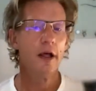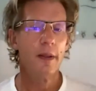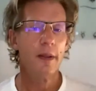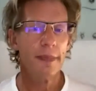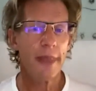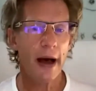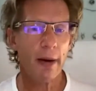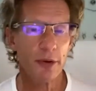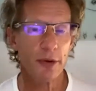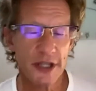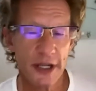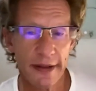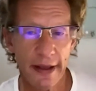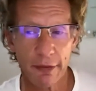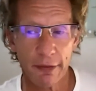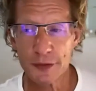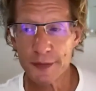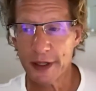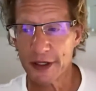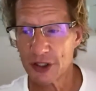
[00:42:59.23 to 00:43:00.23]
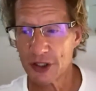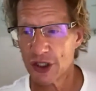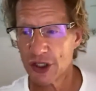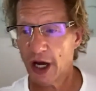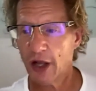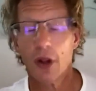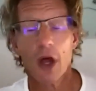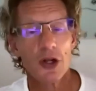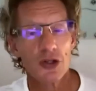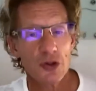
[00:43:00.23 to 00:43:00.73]
That was me as a
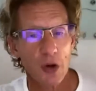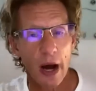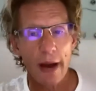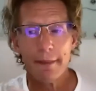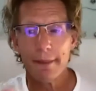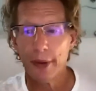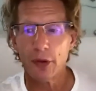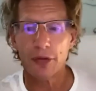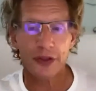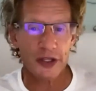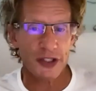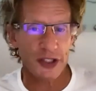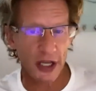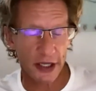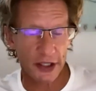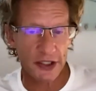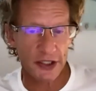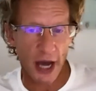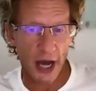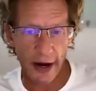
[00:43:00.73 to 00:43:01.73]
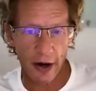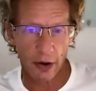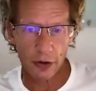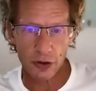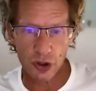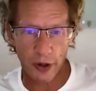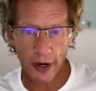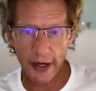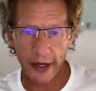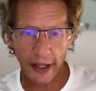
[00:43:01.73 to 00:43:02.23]
child. So I built this entire
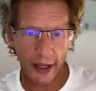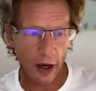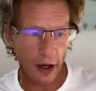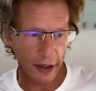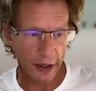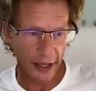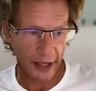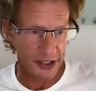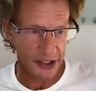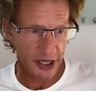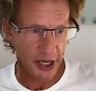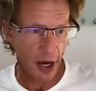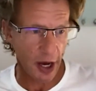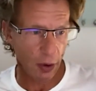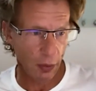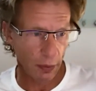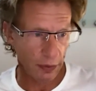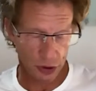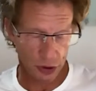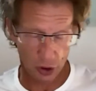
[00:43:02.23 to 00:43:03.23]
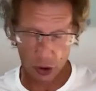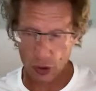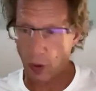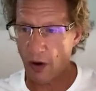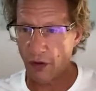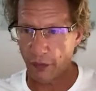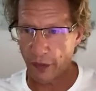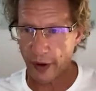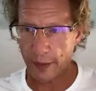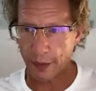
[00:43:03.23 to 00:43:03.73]
training on SEO. a
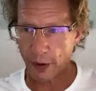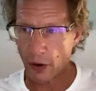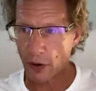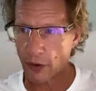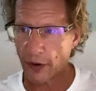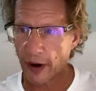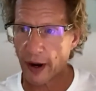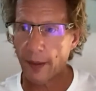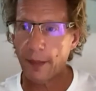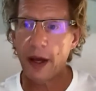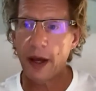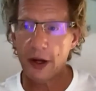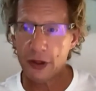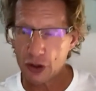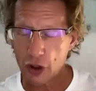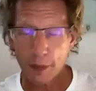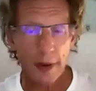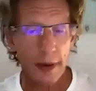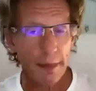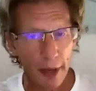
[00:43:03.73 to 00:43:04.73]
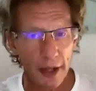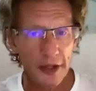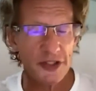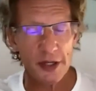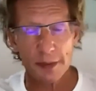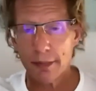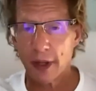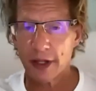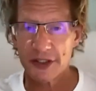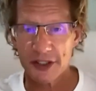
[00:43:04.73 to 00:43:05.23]
12-week program. It took me months
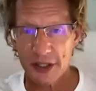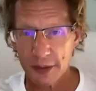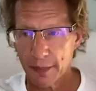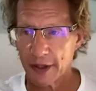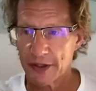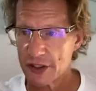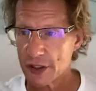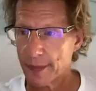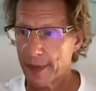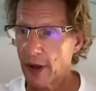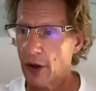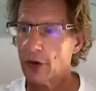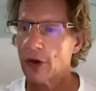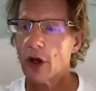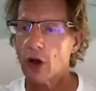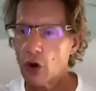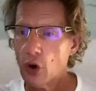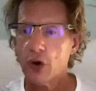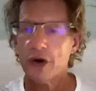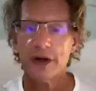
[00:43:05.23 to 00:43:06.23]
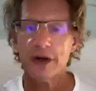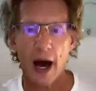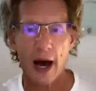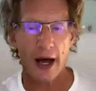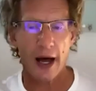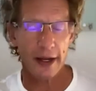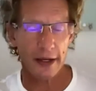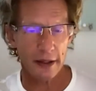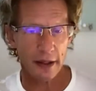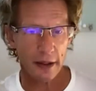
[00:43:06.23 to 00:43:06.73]
and months and months to build. Couldn't
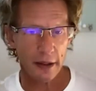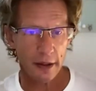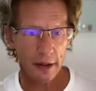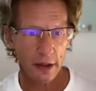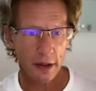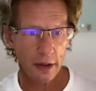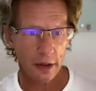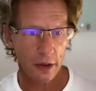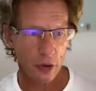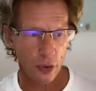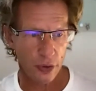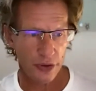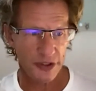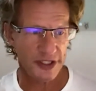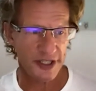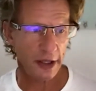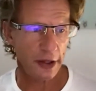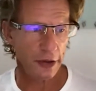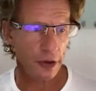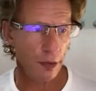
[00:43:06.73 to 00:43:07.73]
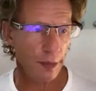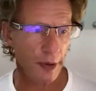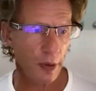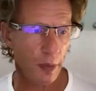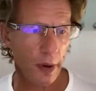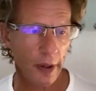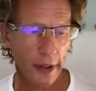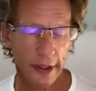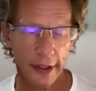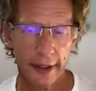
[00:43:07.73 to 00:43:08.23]
sell it. Nobody
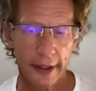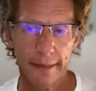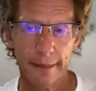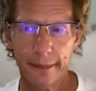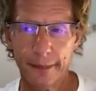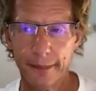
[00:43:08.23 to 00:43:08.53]
wanted it.